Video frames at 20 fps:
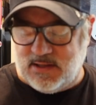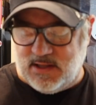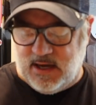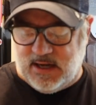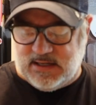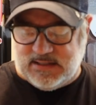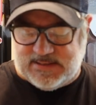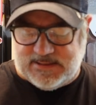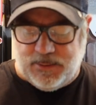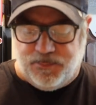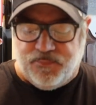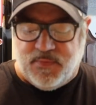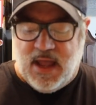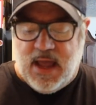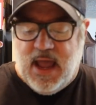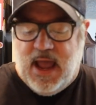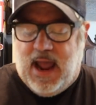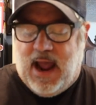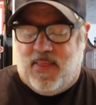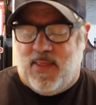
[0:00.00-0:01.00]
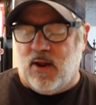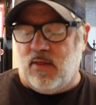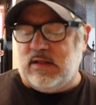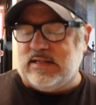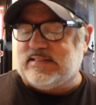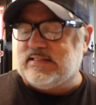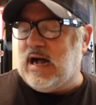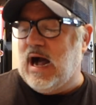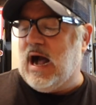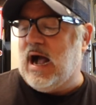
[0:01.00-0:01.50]
than this? And then on
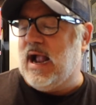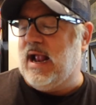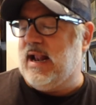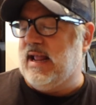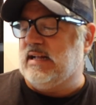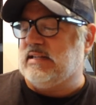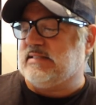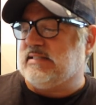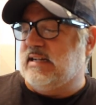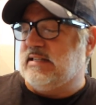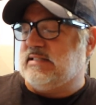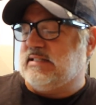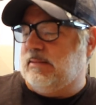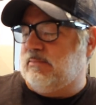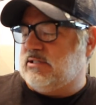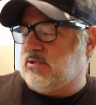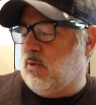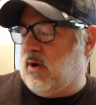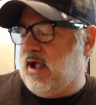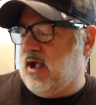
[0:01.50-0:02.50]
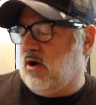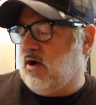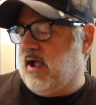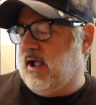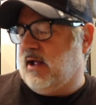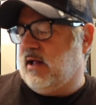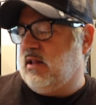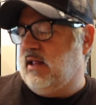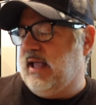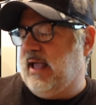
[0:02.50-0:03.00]
the side, it says steams away.
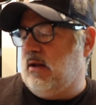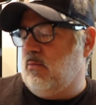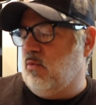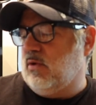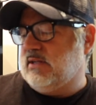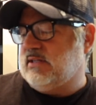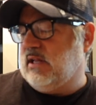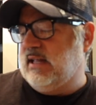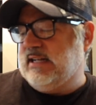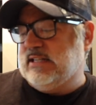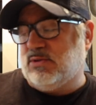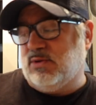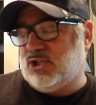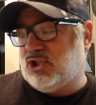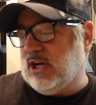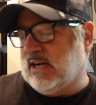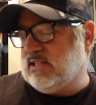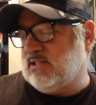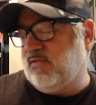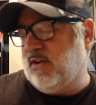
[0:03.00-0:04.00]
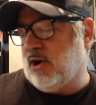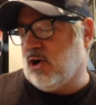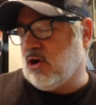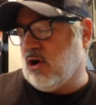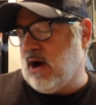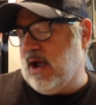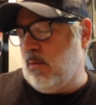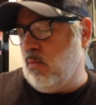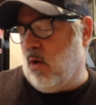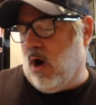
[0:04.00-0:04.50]
Okay, clean, cleans with just
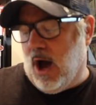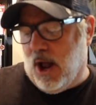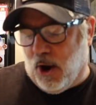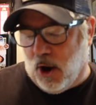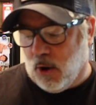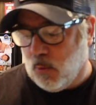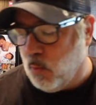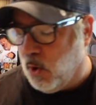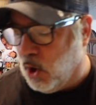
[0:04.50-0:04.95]
vinegar and water.